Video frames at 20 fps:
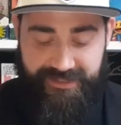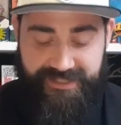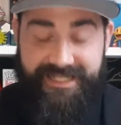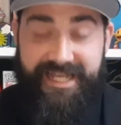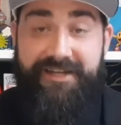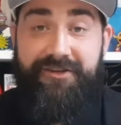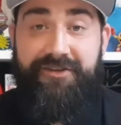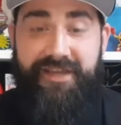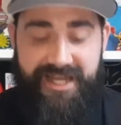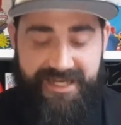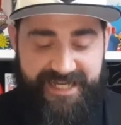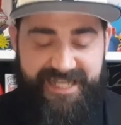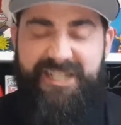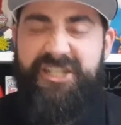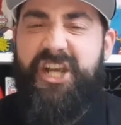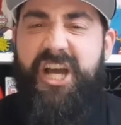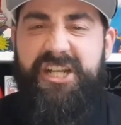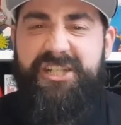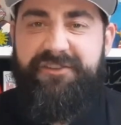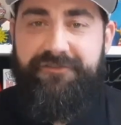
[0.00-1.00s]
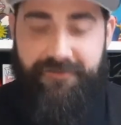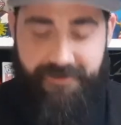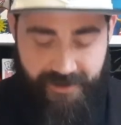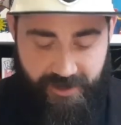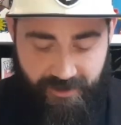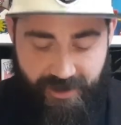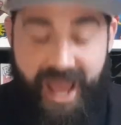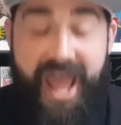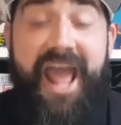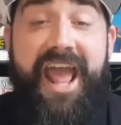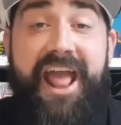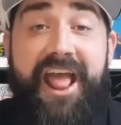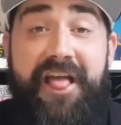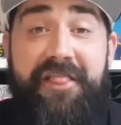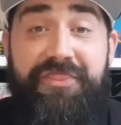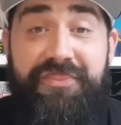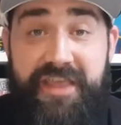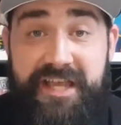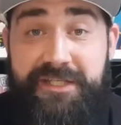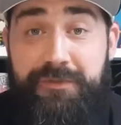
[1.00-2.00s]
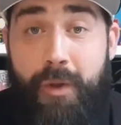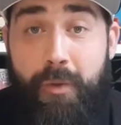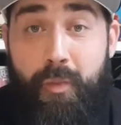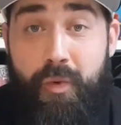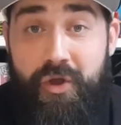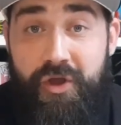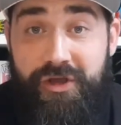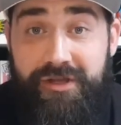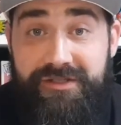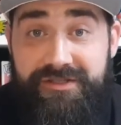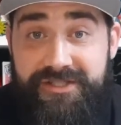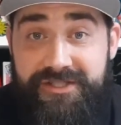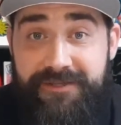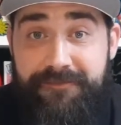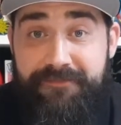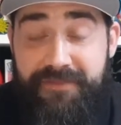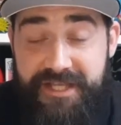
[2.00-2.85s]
dead. Okay, I didn't charge it very long. This one works.